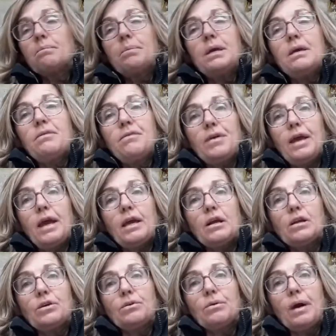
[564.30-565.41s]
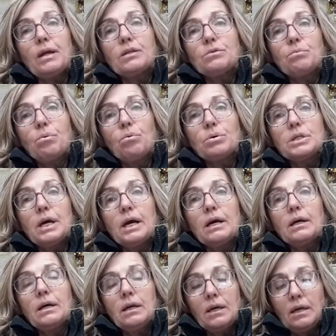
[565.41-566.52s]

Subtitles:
PVA glue and water,